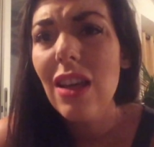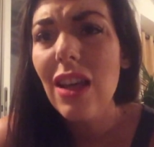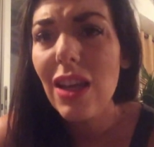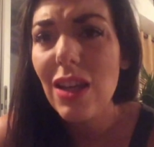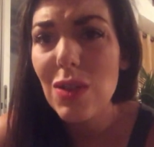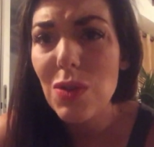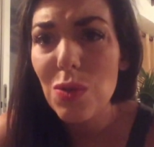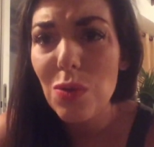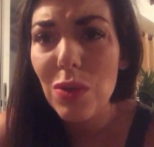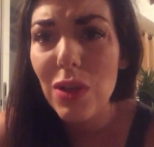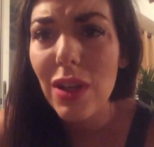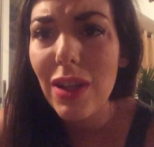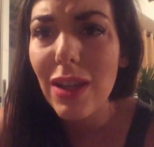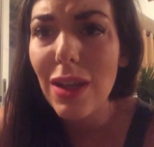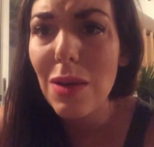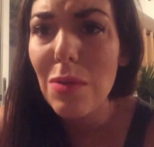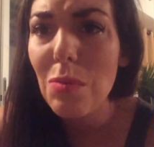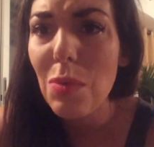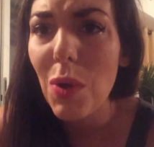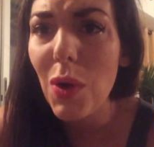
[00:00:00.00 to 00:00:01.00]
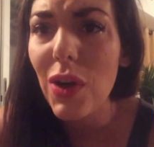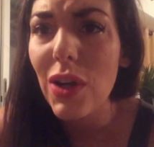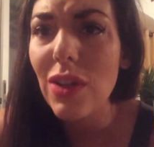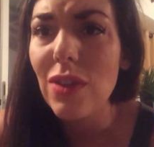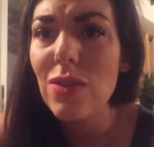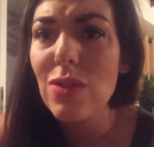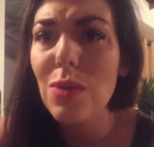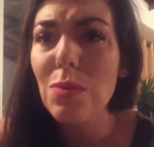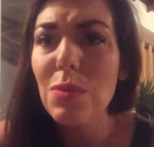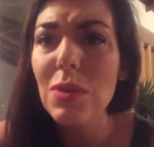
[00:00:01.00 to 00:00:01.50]
it's really
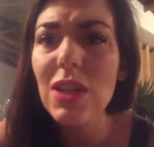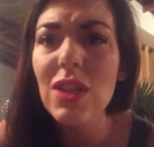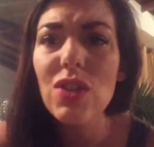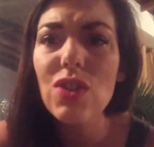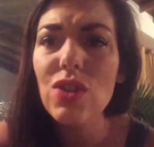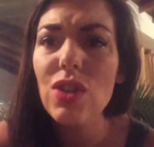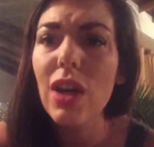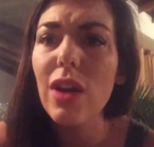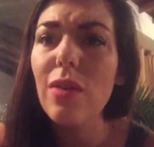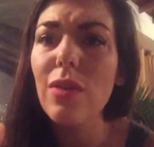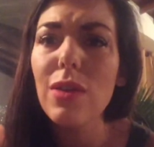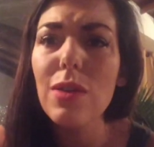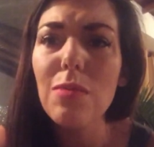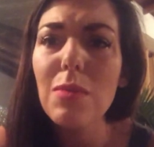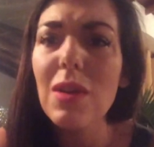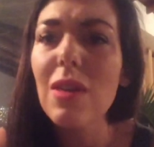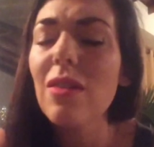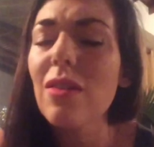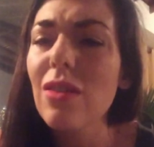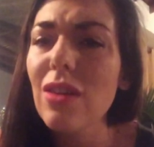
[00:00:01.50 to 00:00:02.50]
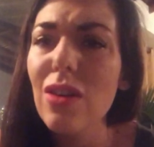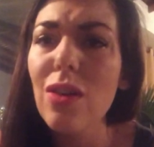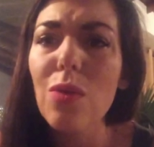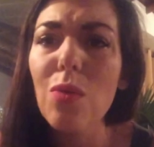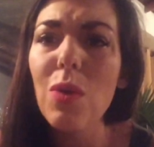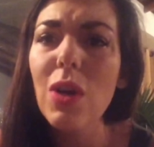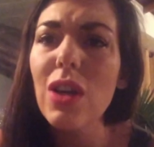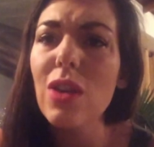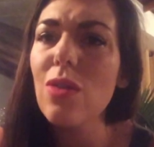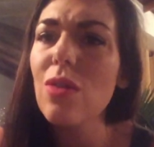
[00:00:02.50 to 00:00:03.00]
important. So please share with me,
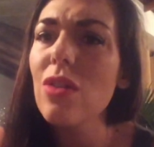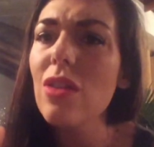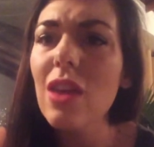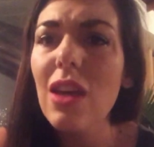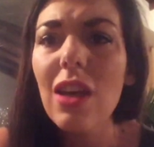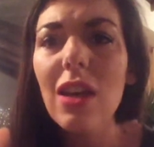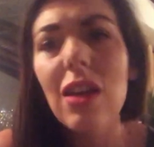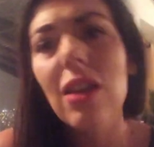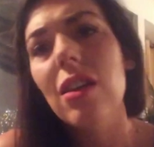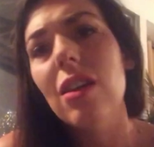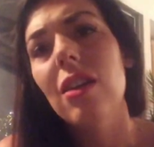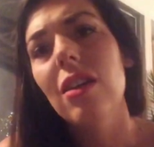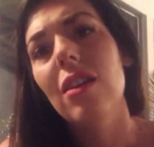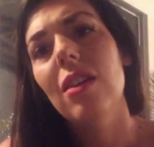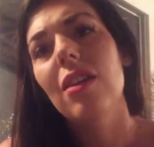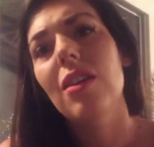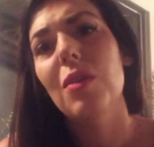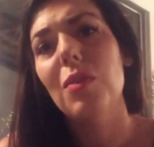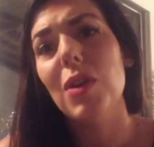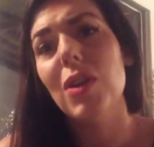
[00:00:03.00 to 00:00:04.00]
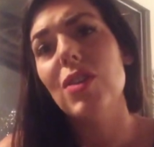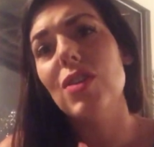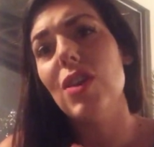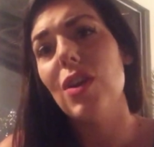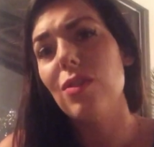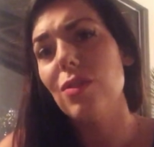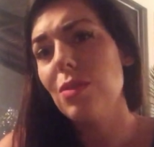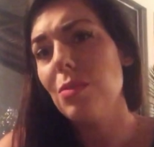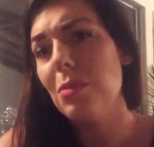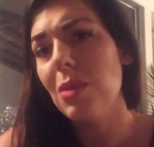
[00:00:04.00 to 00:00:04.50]
what you think. Reach
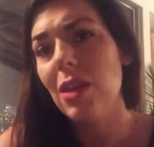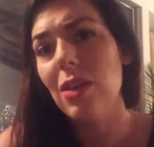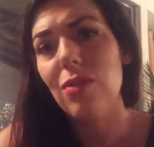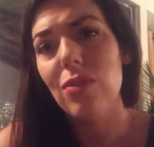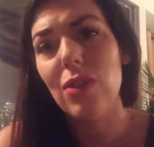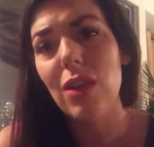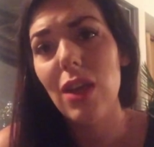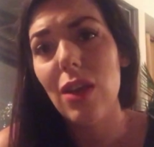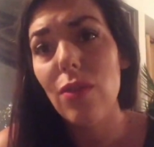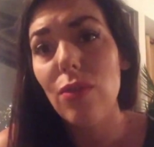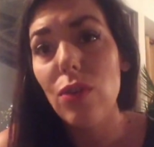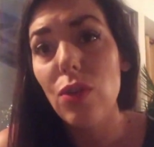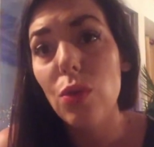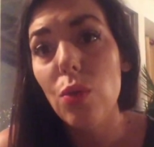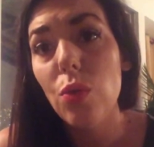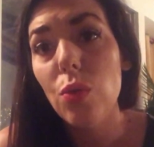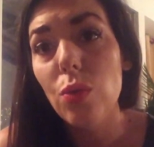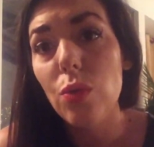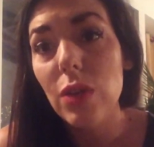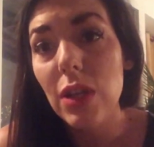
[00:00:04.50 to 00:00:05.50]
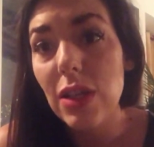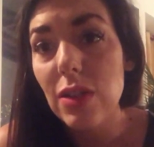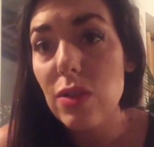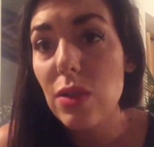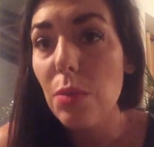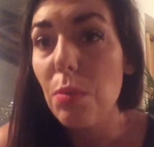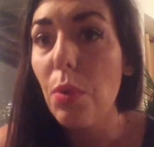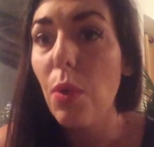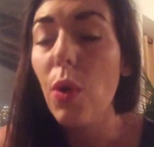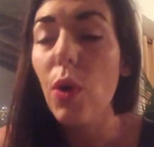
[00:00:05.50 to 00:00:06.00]
out to me if you need
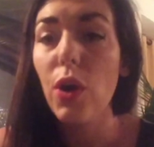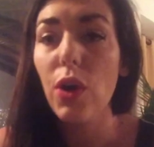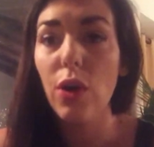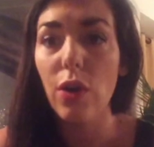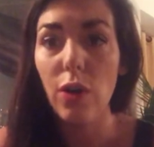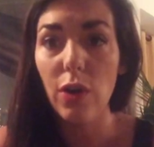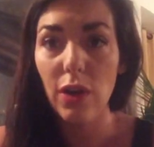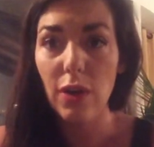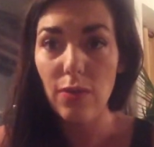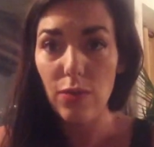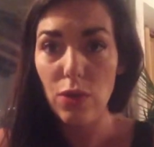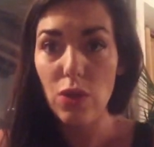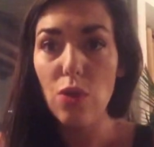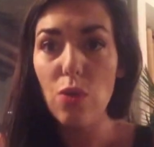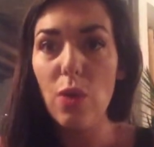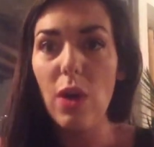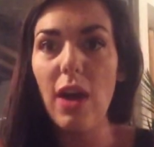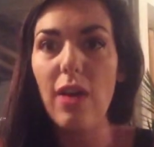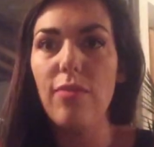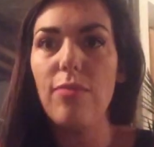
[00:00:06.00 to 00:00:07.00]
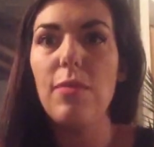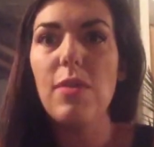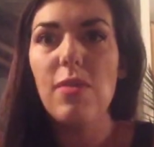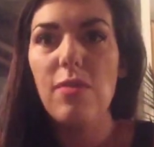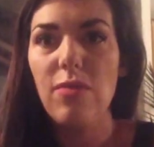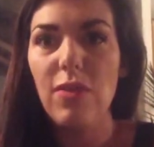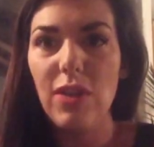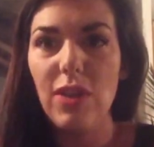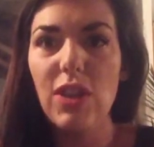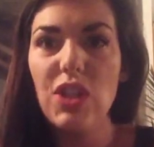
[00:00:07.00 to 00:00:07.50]
support, or if you have been
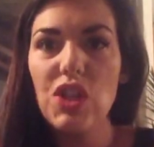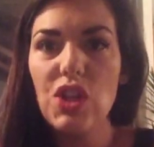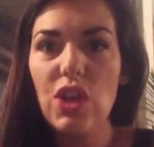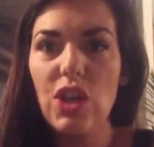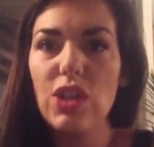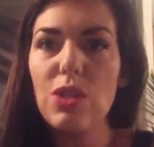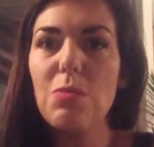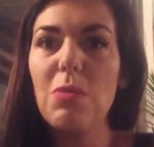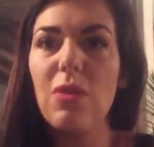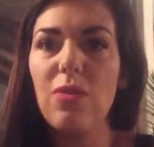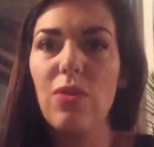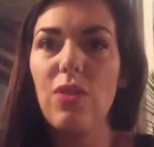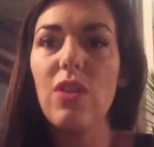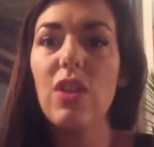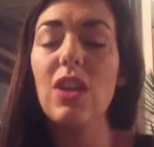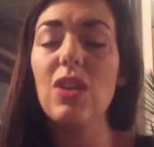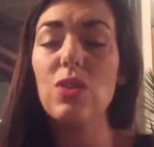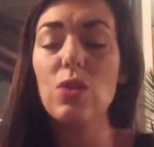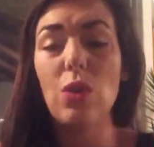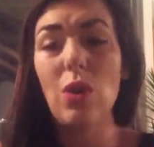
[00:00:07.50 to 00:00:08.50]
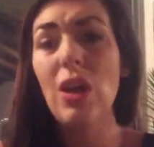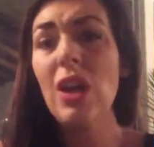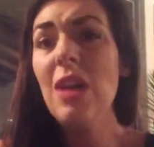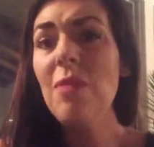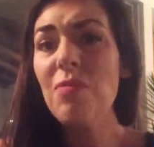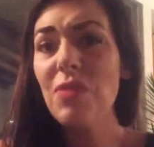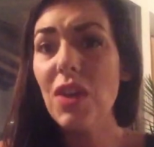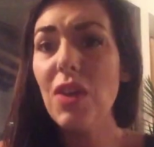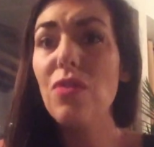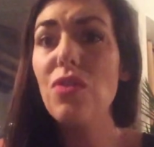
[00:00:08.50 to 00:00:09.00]
feeling judgment for this, or
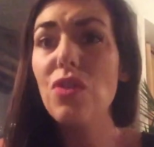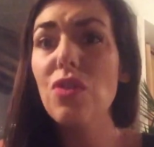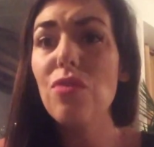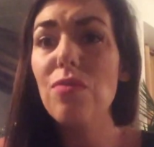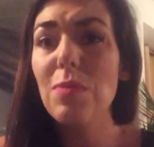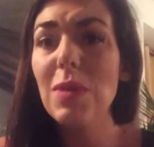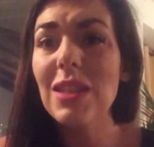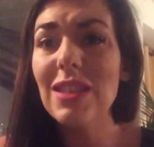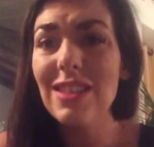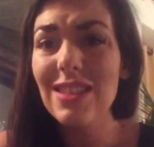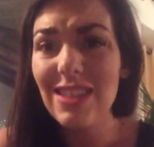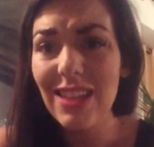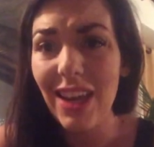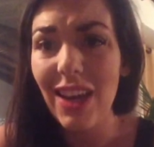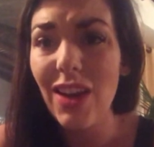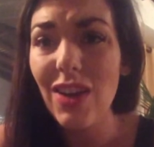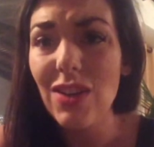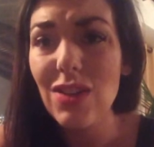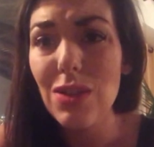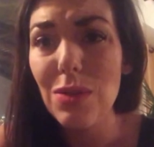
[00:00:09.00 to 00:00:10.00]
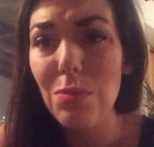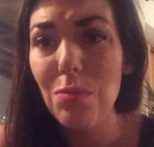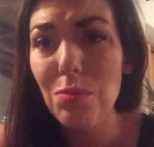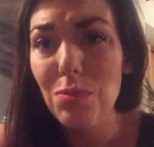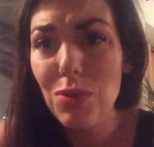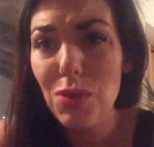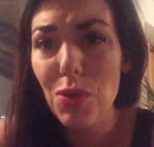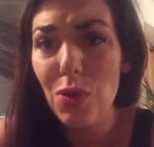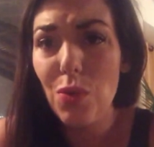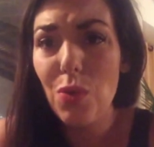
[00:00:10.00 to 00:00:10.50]
if you've been scared
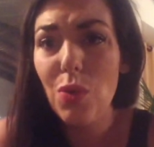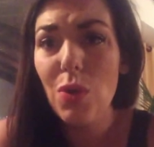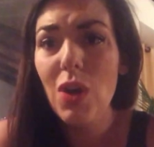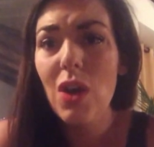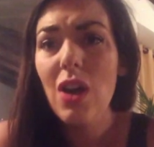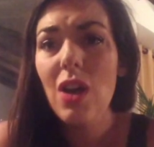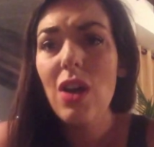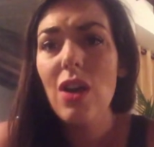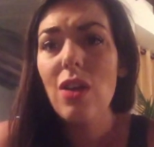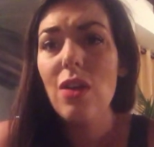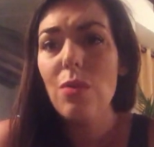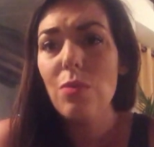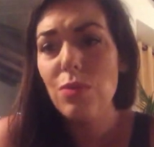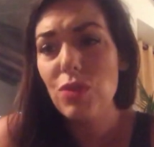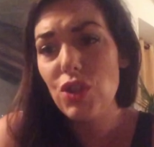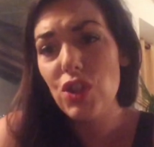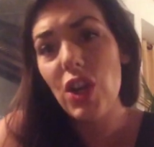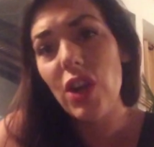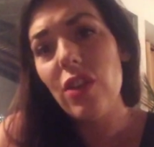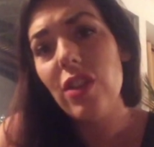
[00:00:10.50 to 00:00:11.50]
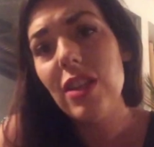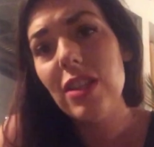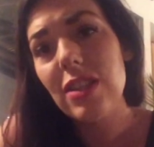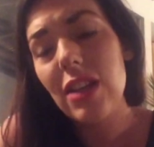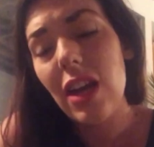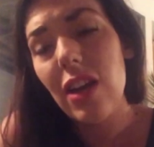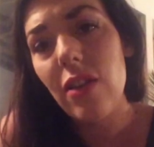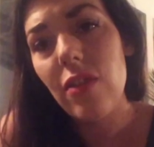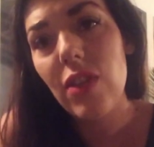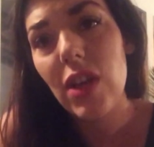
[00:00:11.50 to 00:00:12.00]
to share these
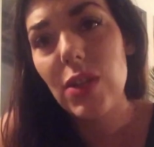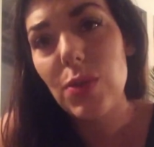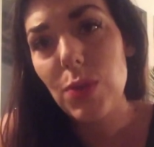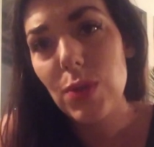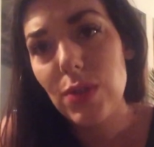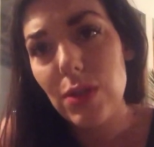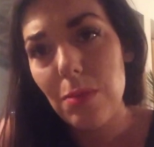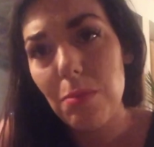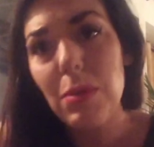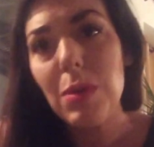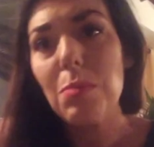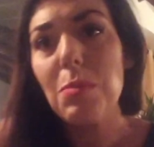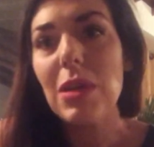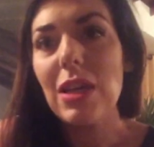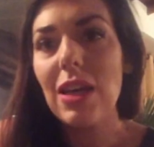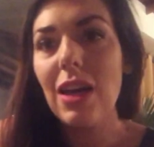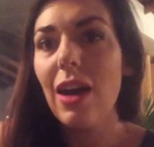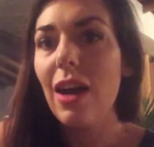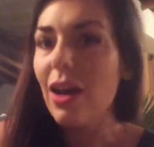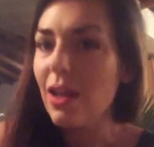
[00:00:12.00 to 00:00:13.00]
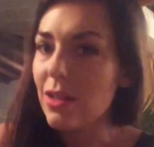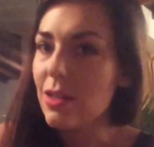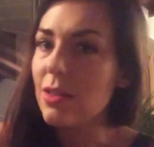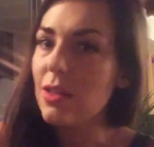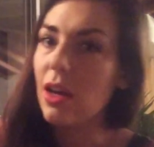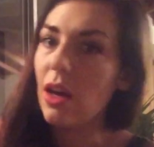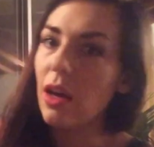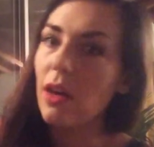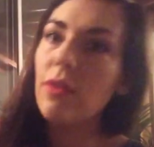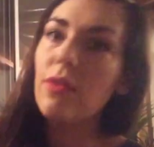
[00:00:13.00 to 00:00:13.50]
kind of thoughts with someone
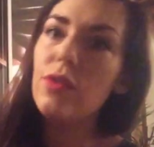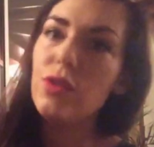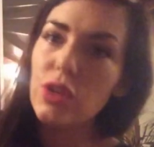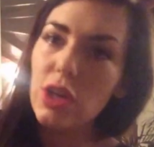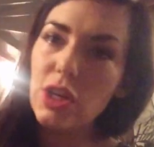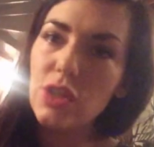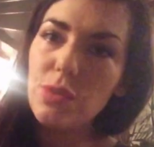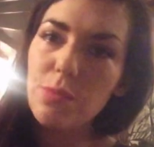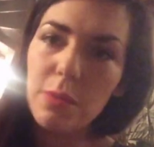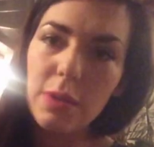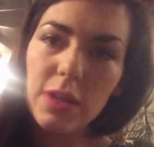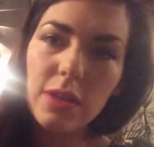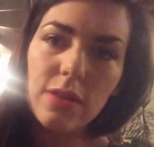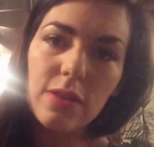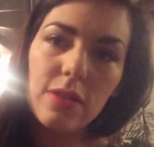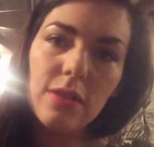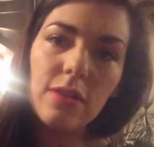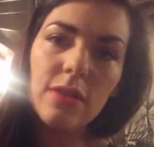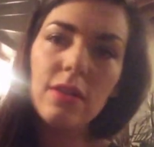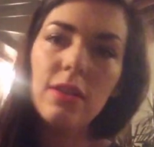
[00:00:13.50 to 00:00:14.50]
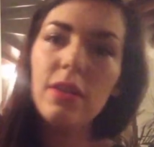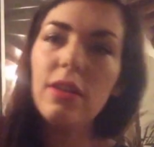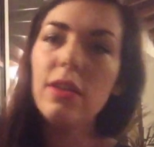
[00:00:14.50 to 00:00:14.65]
because of judgment,